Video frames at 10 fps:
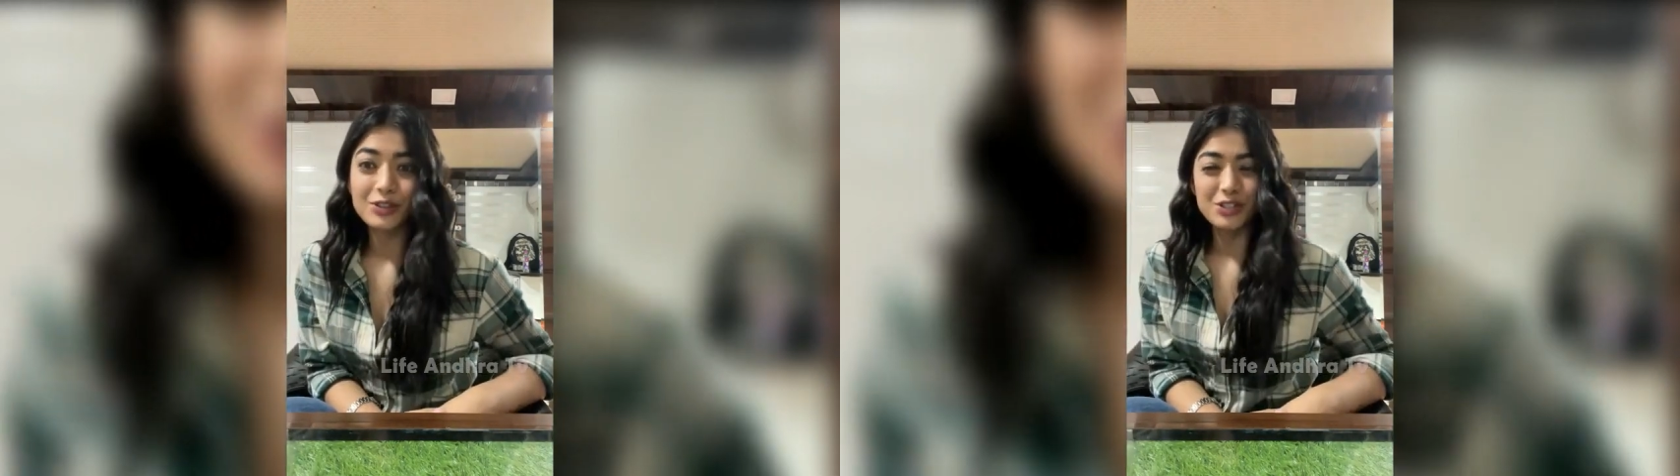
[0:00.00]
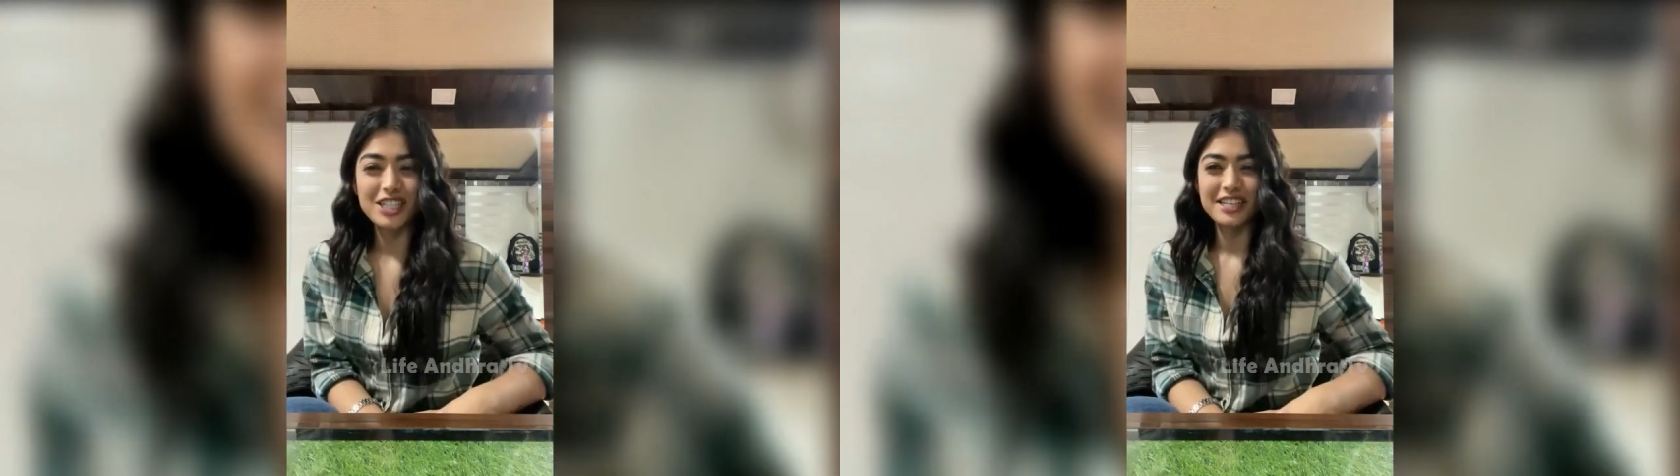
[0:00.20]

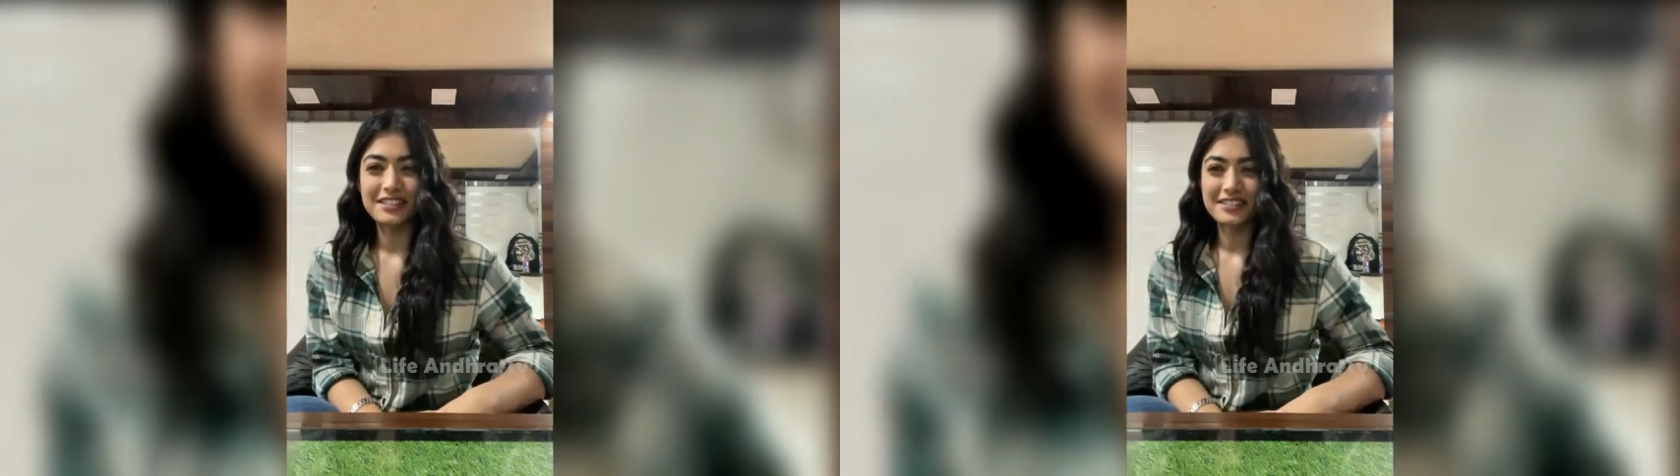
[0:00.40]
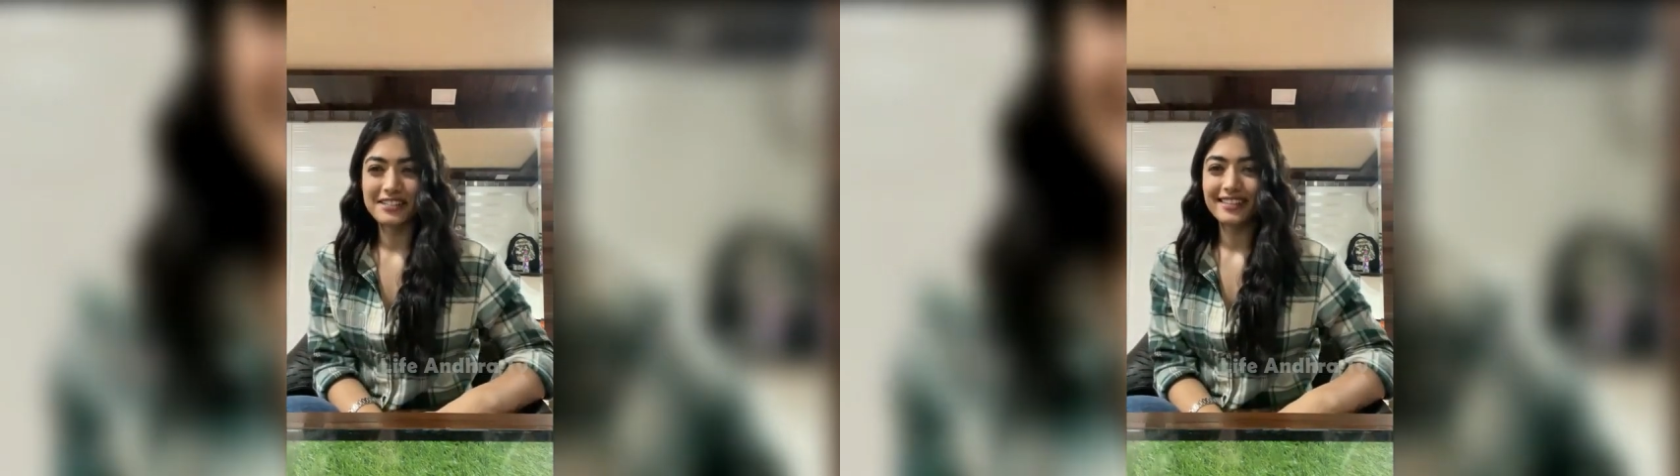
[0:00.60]

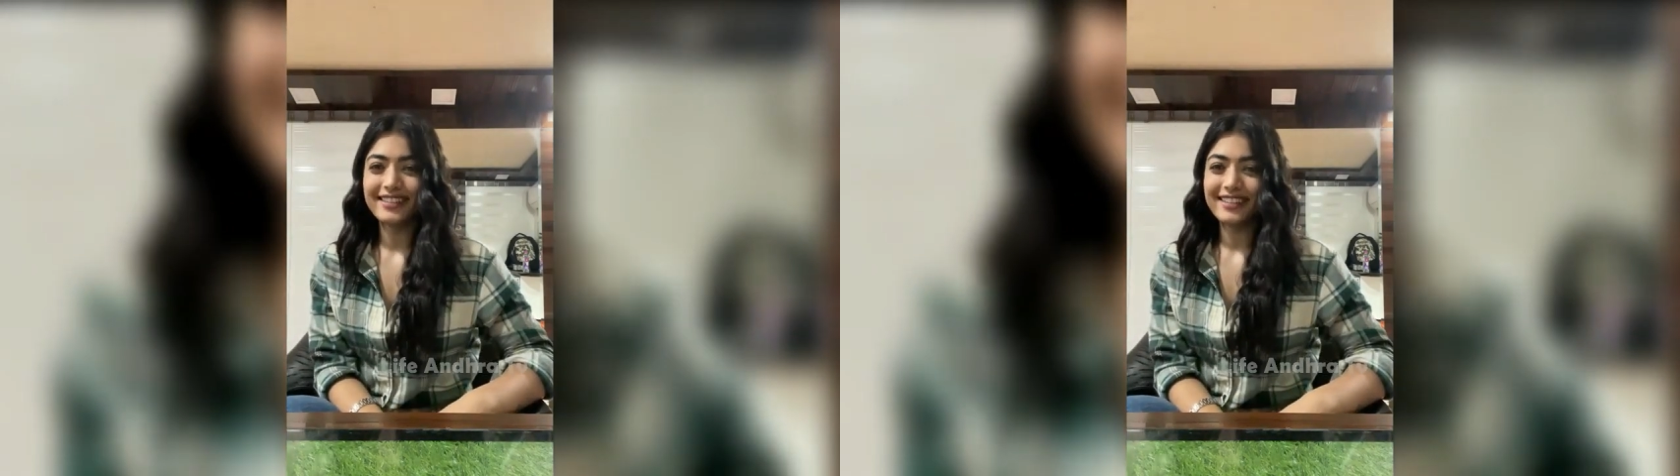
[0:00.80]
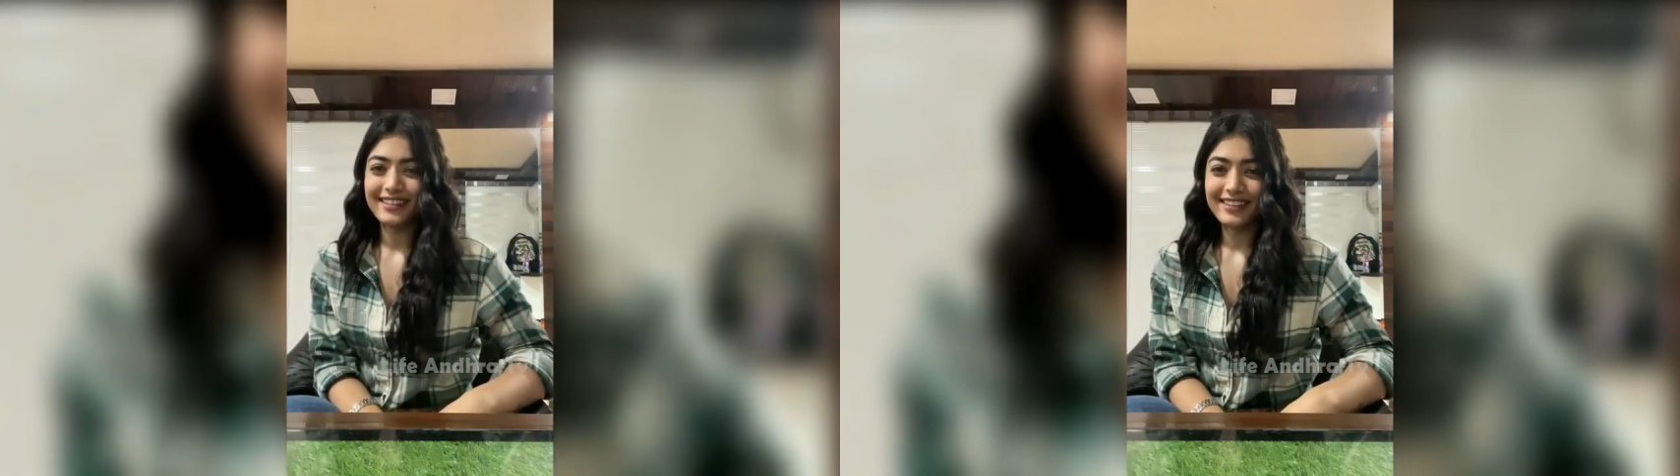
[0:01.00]
Roshas.
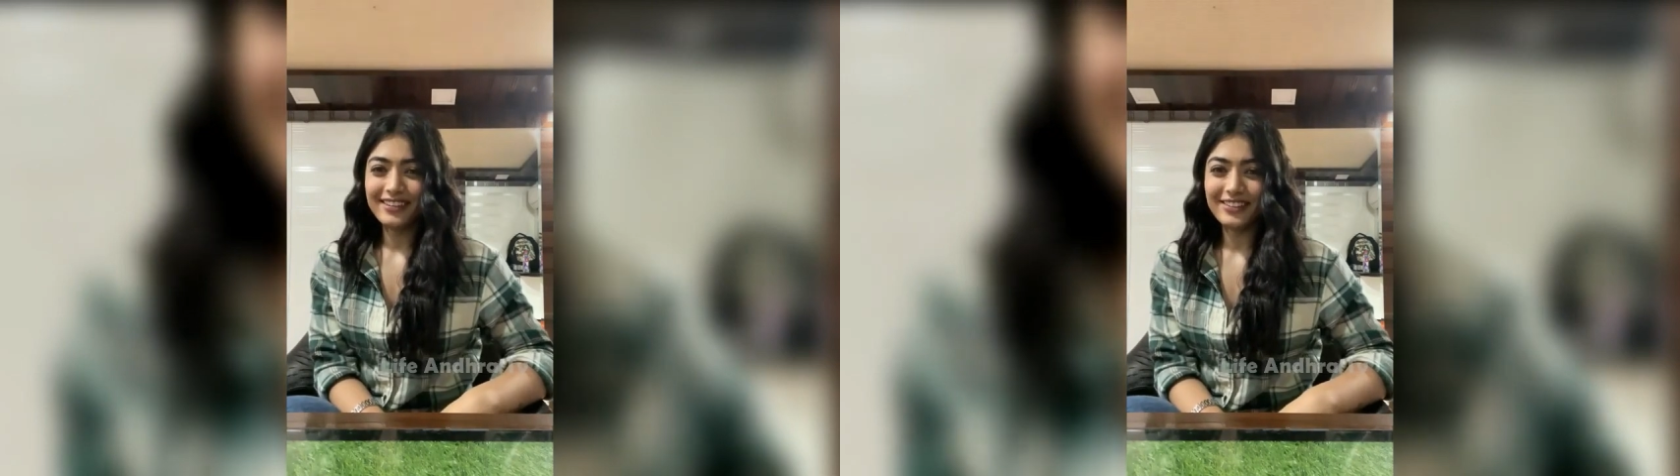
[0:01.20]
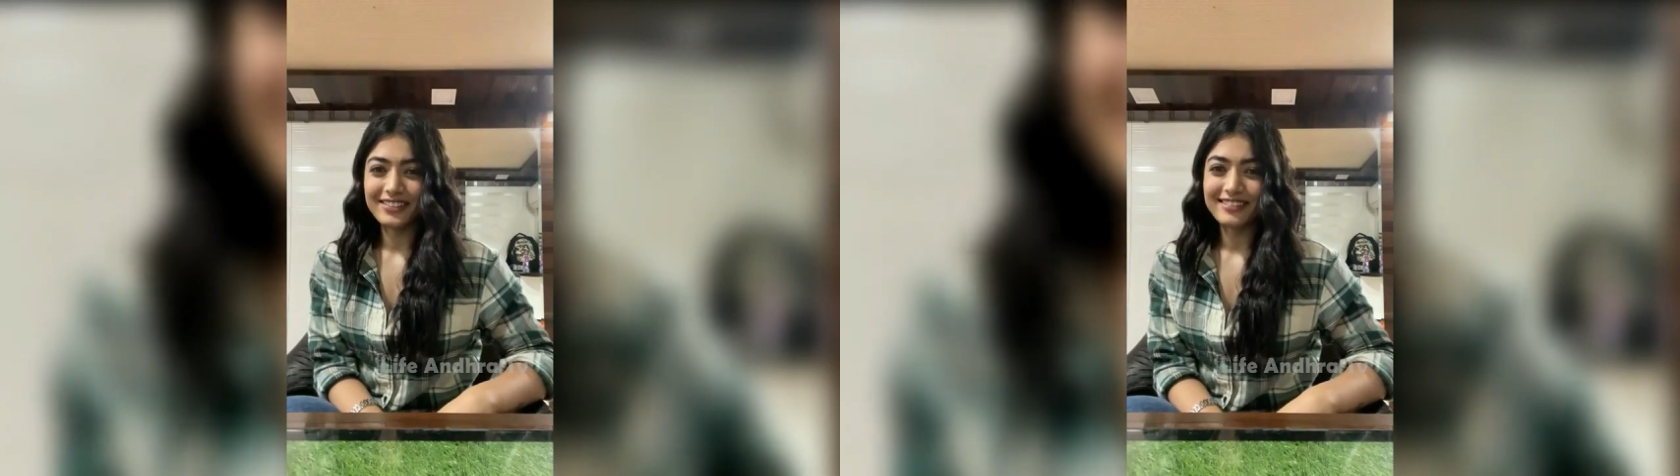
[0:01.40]

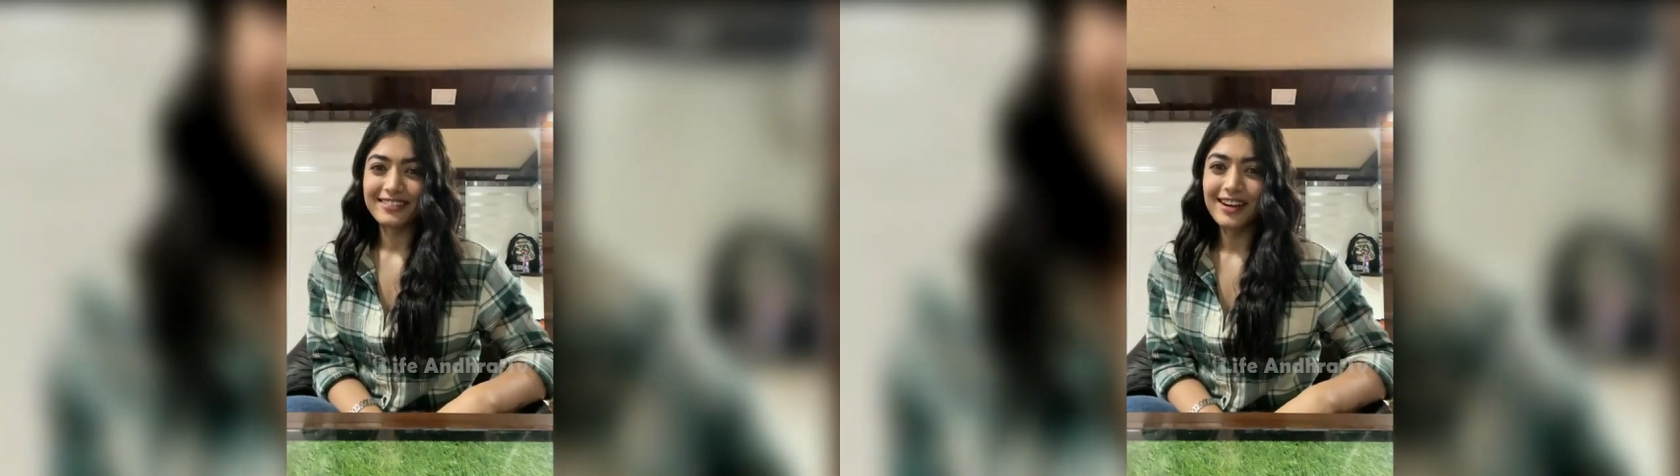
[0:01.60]
Oh,